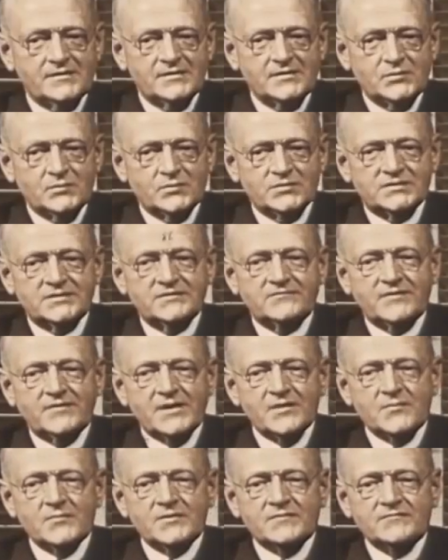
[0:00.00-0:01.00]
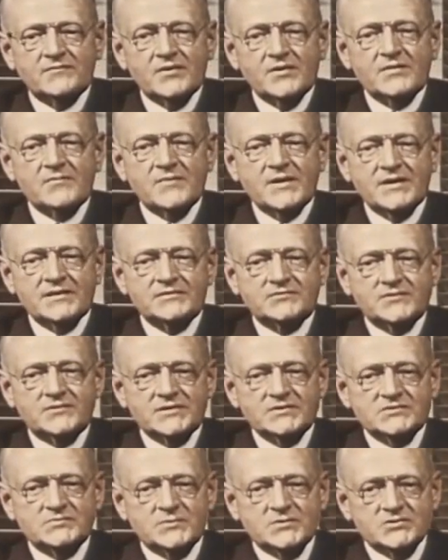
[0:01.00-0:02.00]
With the development of automatic
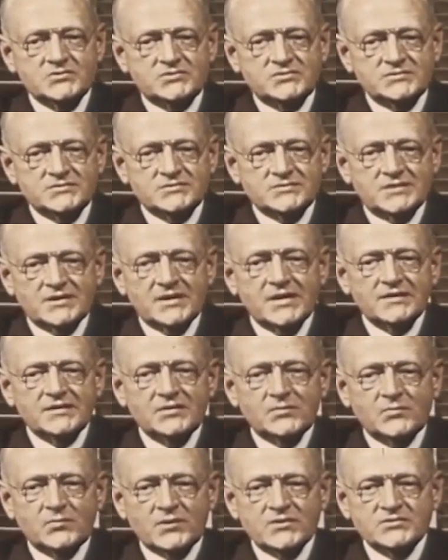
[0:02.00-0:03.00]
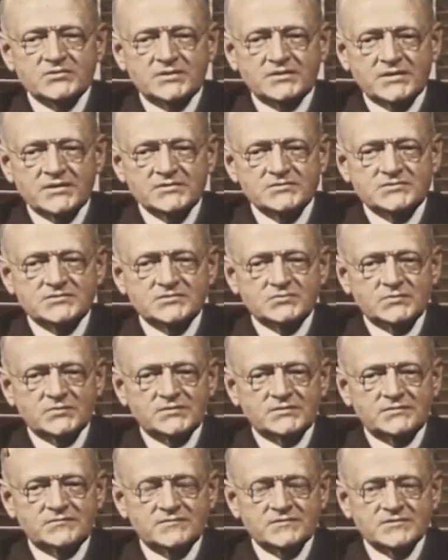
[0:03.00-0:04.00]
transmissions and high compression engines with
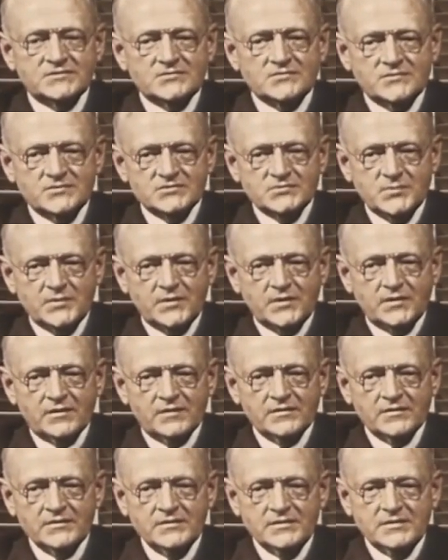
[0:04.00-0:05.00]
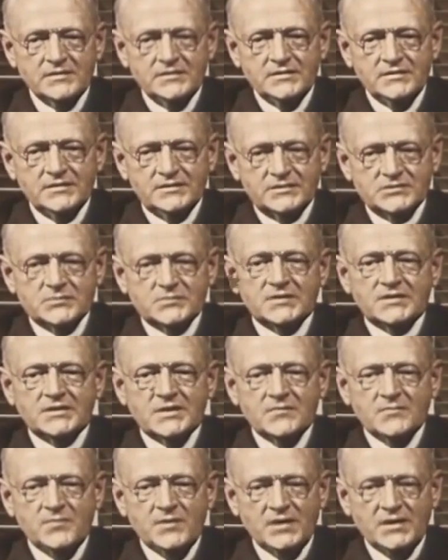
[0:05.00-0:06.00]
increased horsepower, it has
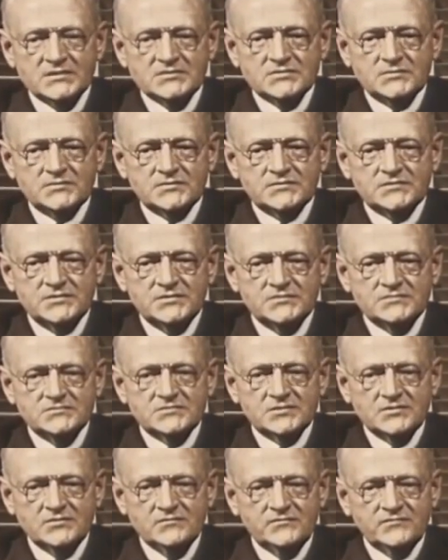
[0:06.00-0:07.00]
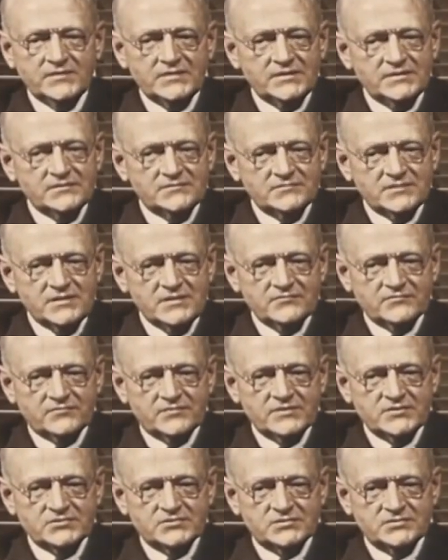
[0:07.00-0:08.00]
become possible to use low final drive
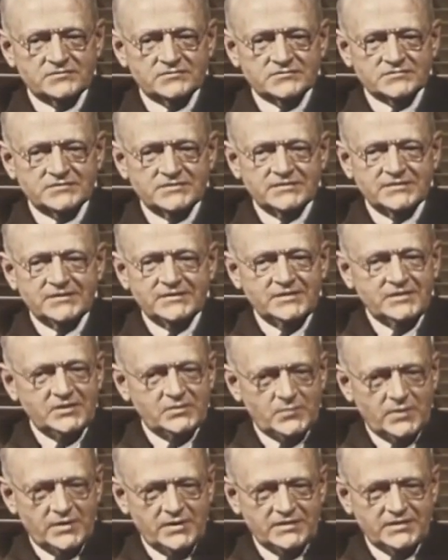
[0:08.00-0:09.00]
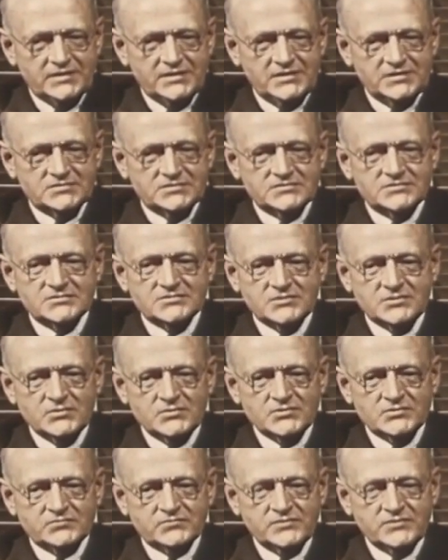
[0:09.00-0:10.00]
ratios, in many cases as low
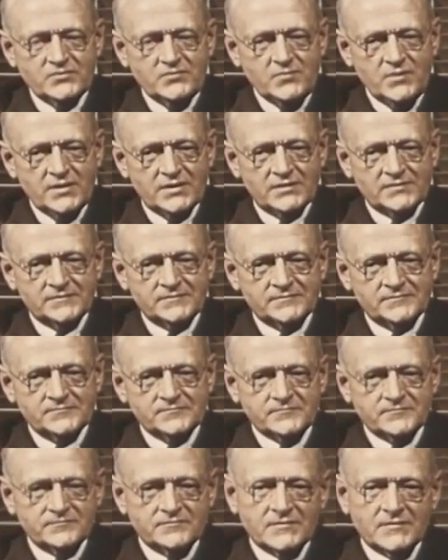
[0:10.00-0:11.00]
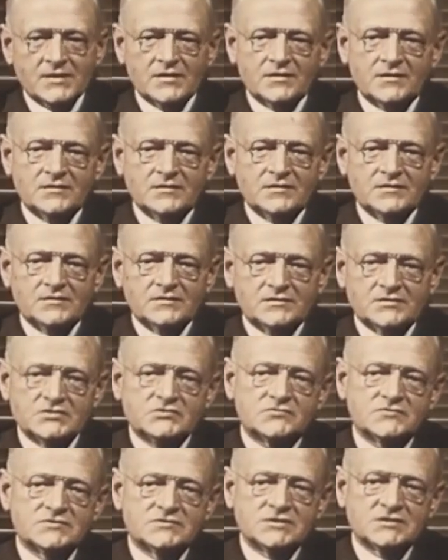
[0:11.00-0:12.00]
as 3:1.
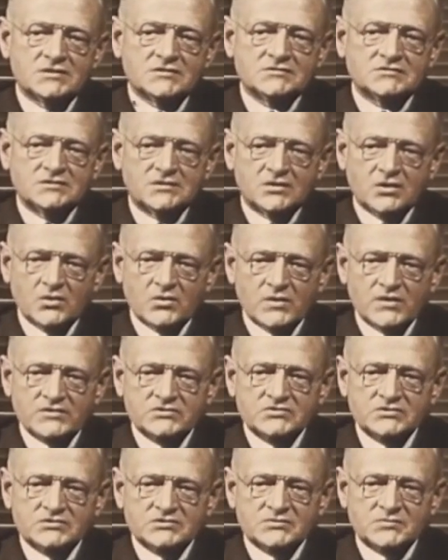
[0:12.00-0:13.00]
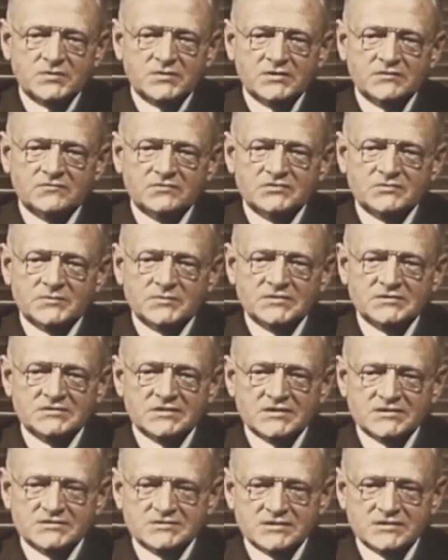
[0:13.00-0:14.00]
This results in low engine speed, which means
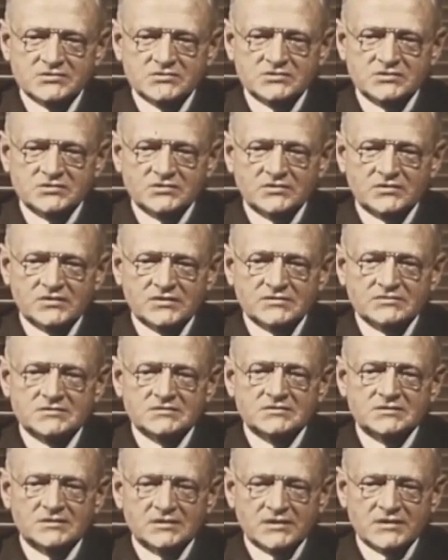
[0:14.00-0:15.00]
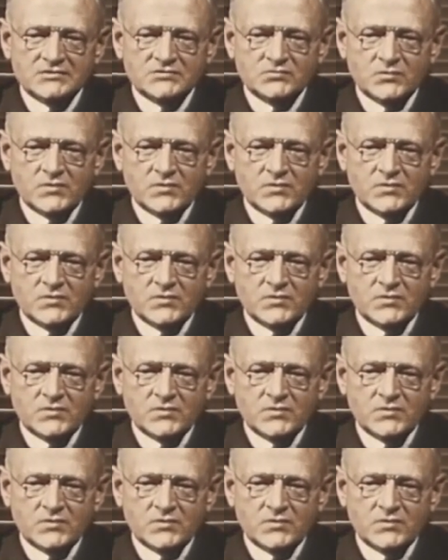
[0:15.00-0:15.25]
less engine noise, less